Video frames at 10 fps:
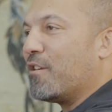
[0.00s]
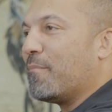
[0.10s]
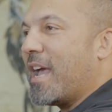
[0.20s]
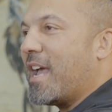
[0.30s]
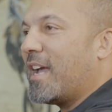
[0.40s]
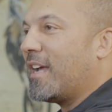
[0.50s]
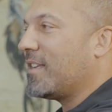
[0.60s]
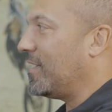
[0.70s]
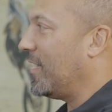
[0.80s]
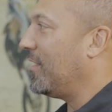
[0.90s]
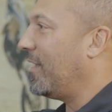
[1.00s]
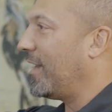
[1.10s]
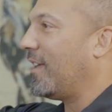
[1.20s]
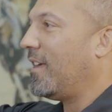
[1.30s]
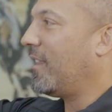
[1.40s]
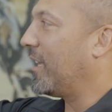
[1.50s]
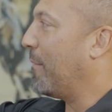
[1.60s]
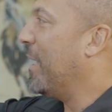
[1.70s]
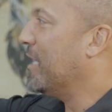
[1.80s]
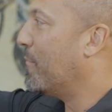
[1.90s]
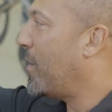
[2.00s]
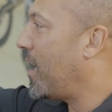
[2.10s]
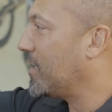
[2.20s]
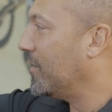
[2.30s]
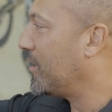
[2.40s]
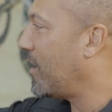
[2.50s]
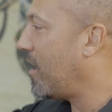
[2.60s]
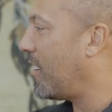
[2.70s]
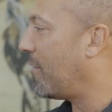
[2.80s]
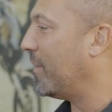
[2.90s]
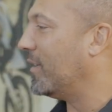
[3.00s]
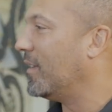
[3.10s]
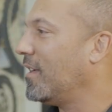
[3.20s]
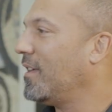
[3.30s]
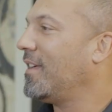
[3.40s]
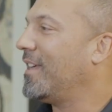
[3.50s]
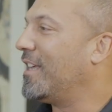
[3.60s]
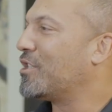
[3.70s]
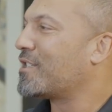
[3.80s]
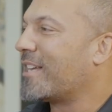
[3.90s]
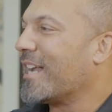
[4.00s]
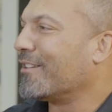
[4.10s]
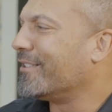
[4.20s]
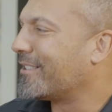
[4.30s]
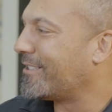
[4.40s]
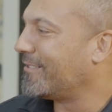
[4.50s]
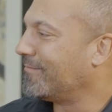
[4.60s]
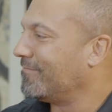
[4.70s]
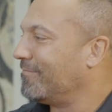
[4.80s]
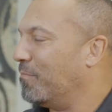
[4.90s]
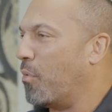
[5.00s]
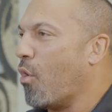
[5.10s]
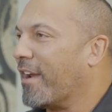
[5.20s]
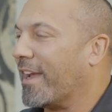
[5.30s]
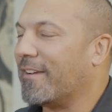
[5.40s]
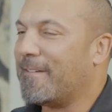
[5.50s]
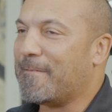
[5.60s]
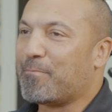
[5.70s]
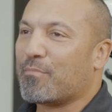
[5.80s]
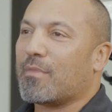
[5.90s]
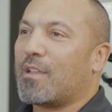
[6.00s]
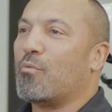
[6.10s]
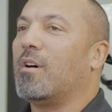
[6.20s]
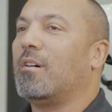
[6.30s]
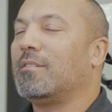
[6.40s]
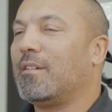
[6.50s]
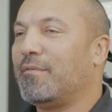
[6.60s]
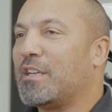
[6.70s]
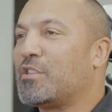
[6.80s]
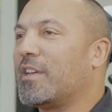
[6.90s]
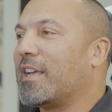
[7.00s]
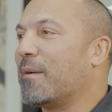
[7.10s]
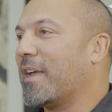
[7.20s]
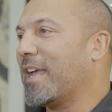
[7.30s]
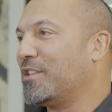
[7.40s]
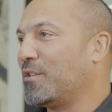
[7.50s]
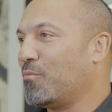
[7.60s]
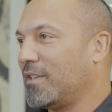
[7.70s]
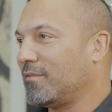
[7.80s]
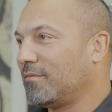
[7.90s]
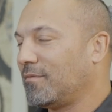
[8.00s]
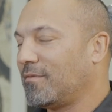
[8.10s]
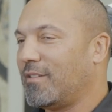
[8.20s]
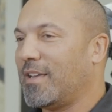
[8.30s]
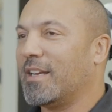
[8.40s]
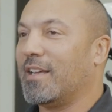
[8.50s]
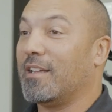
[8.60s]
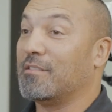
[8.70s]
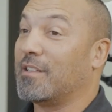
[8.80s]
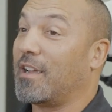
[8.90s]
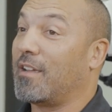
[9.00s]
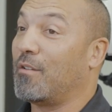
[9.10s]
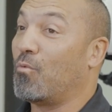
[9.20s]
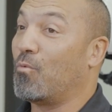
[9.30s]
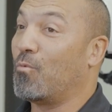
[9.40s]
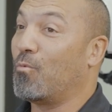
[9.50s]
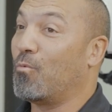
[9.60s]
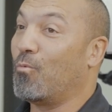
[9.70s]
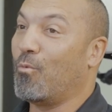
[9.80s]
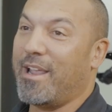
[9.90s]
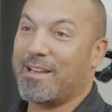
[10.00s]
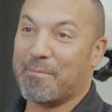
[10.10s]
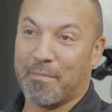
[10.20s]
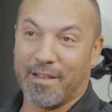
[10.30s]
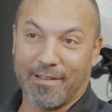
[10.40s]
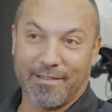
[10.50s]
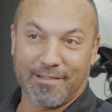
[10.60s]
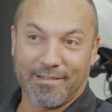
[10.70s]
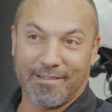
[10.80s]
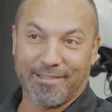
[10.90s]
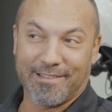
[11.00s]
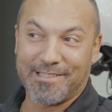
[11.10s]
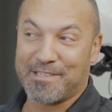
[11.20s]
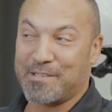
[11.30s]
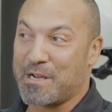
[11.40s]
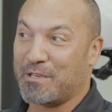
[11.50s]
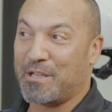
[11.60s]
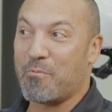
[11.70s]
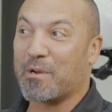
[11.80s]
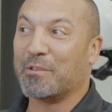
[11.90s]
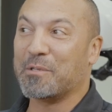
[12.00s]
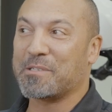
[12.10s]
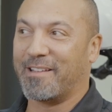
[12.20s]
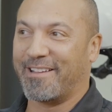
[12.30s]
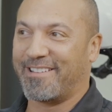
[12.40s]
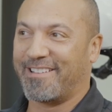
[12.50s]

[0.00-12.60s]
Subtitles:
pannier bags, yeah, and he had like a pizza box on the top, and it just kind of looked boring. Yeah. Well, eventually I got my hands on one, and I was like, wait a minute, this is not at all what it looks